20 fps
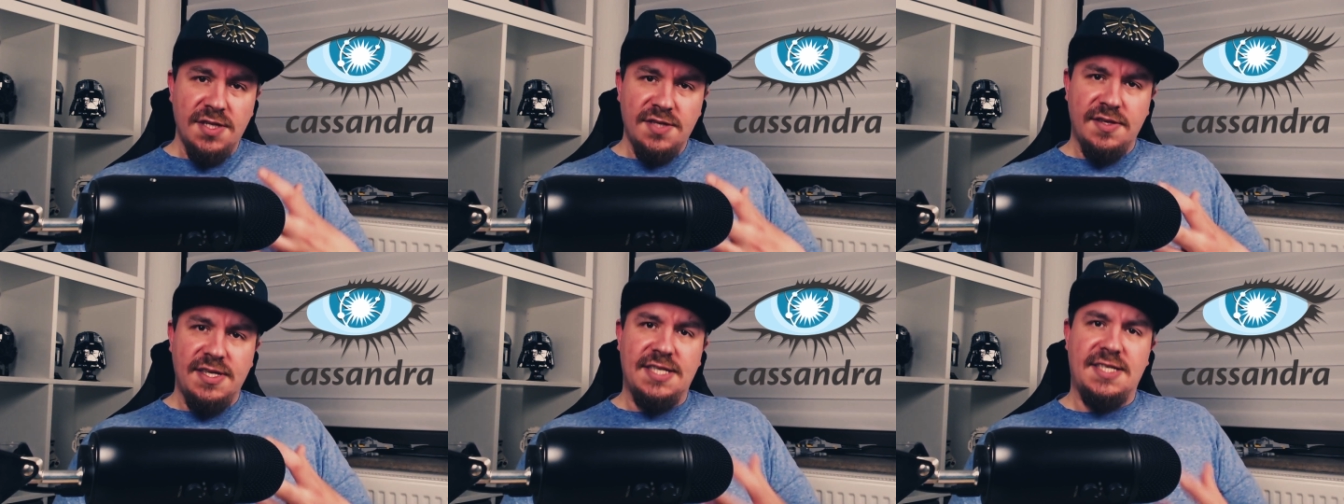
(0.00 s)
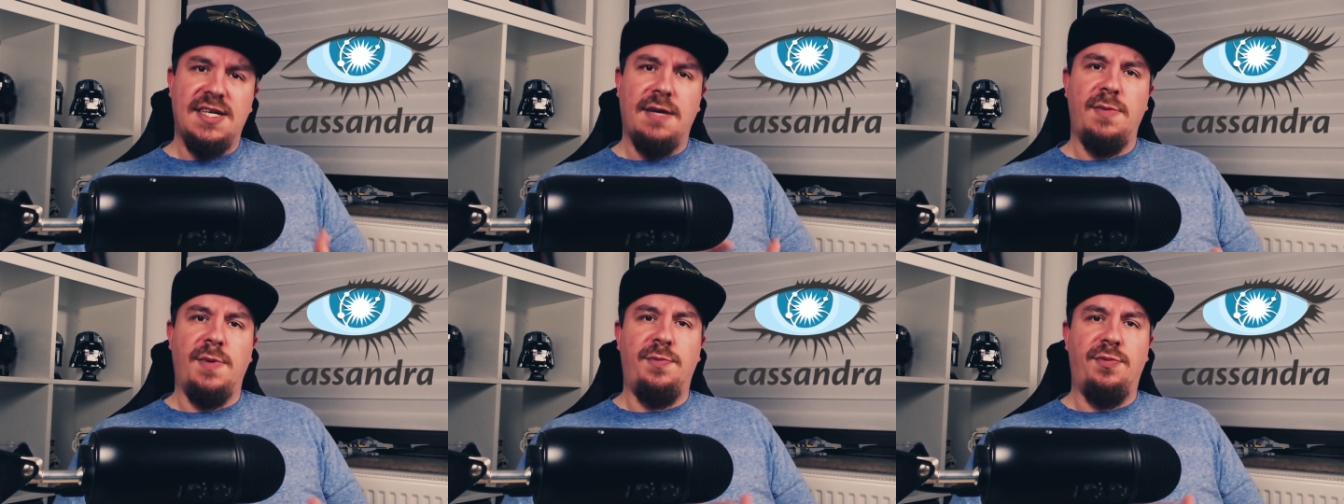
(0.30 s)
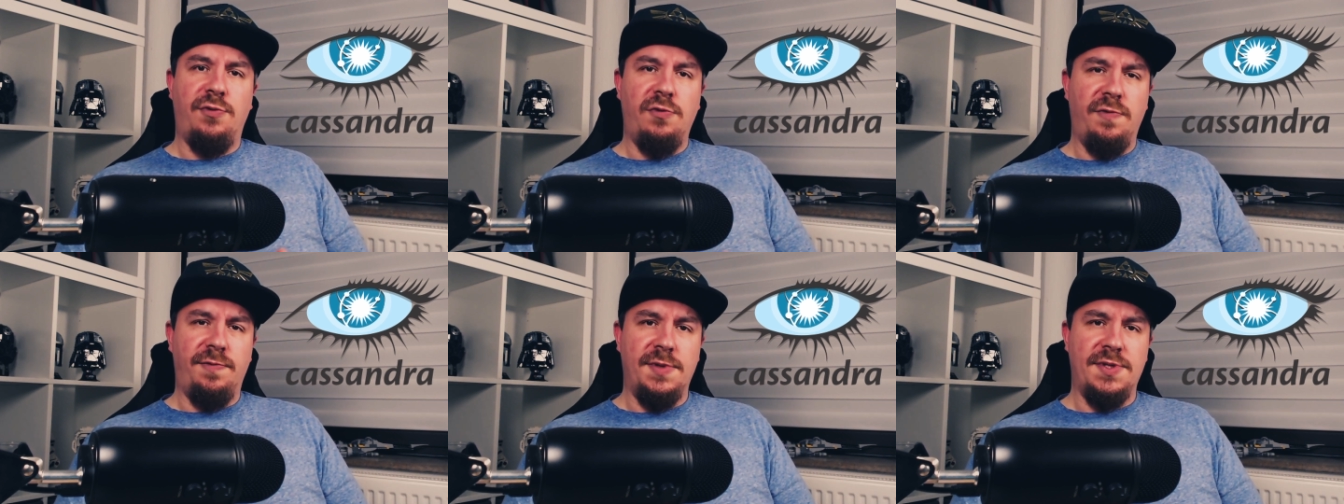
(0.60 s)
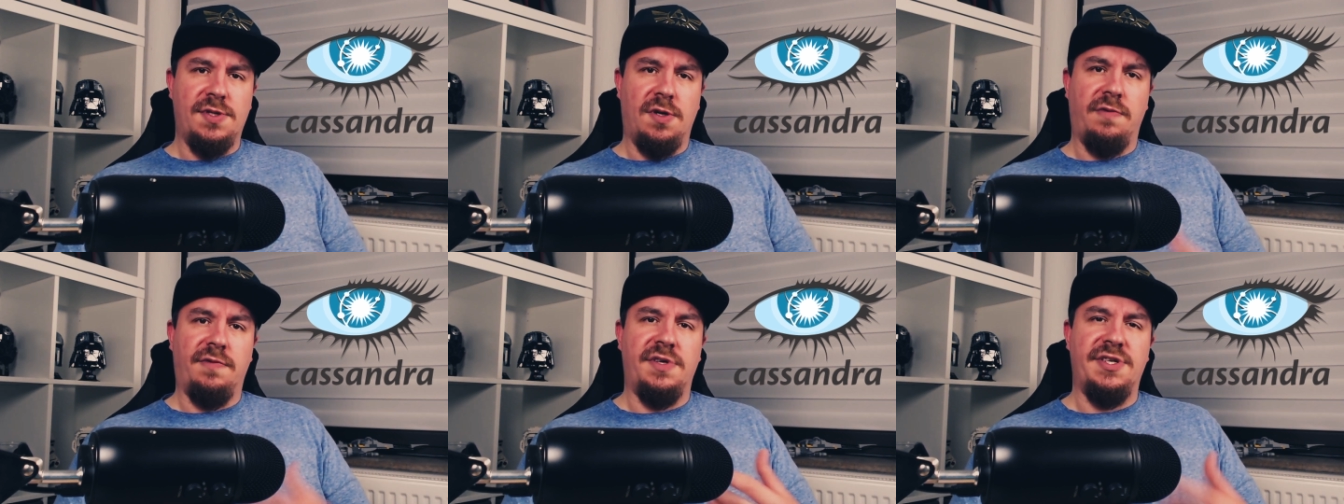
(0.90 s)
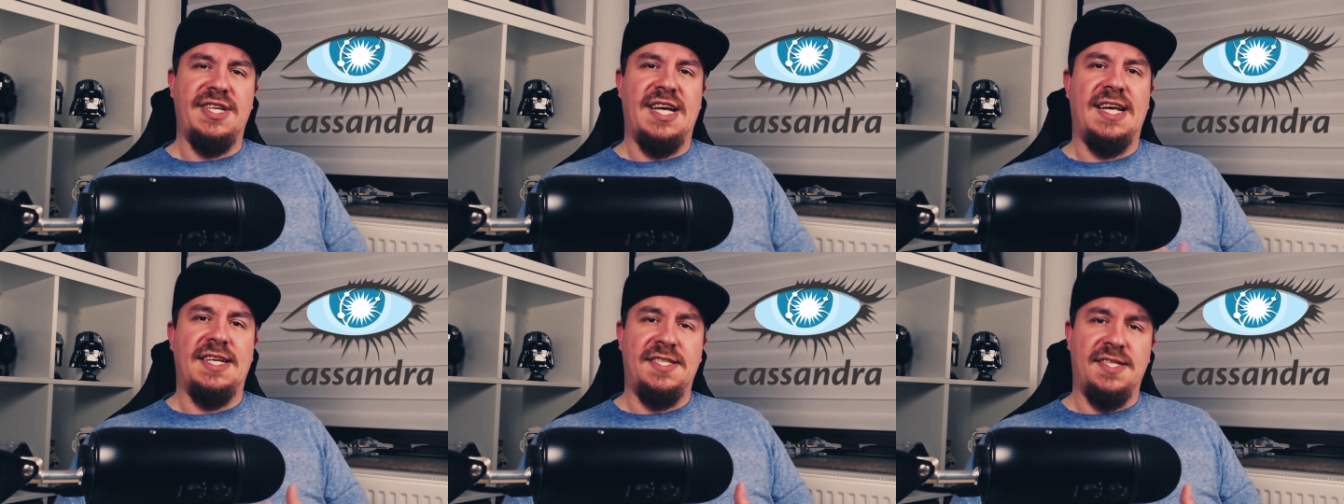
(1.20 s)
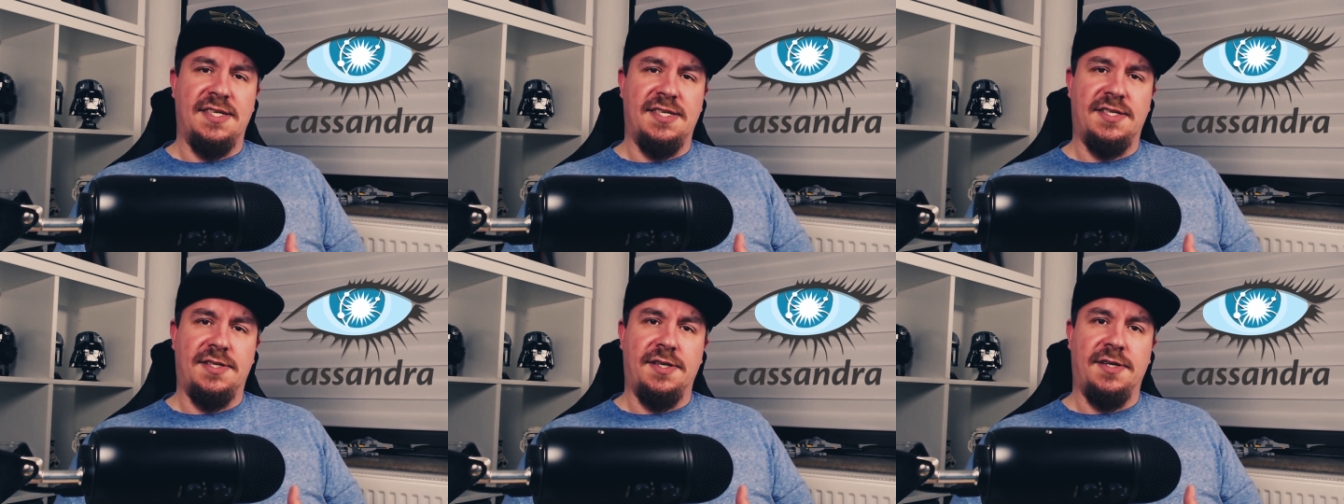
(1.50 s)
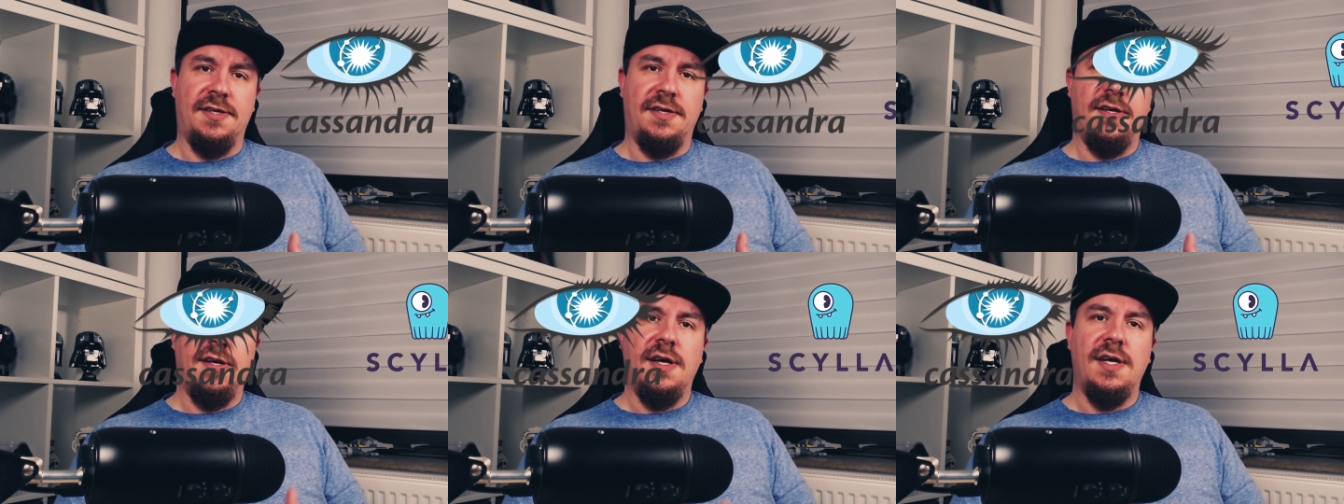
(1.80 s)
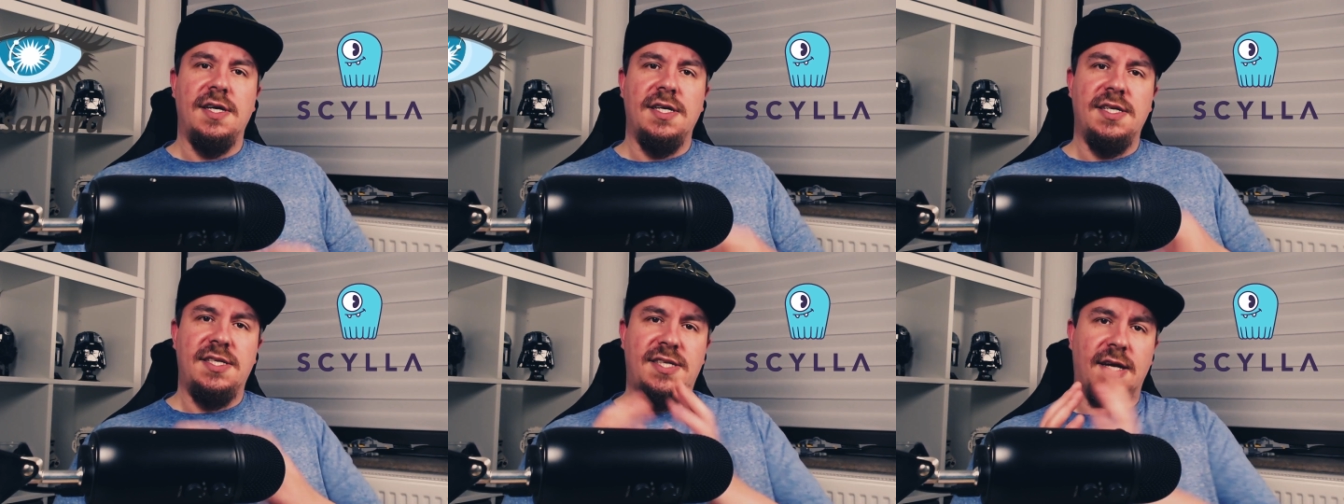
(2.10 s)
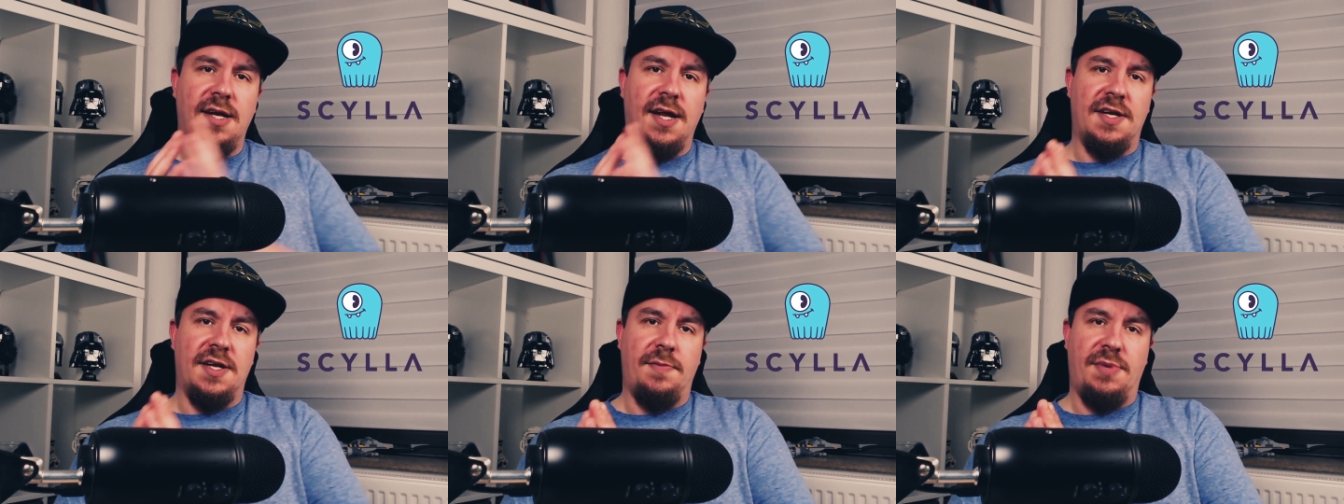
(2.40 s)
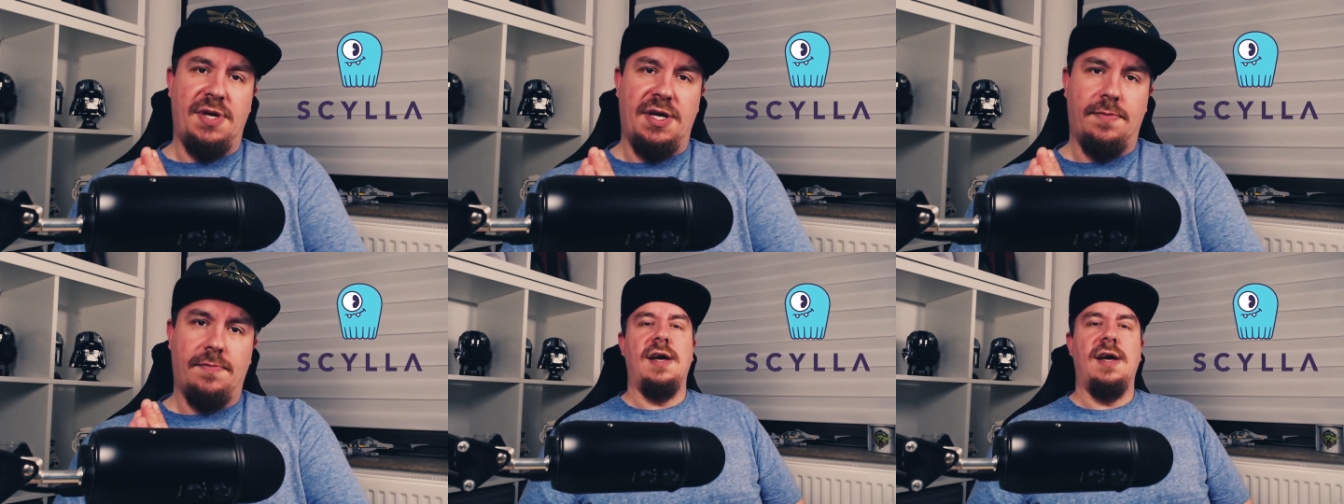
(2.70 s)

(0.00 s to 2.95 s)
has some improvements over its ancestor, ScyllaDB.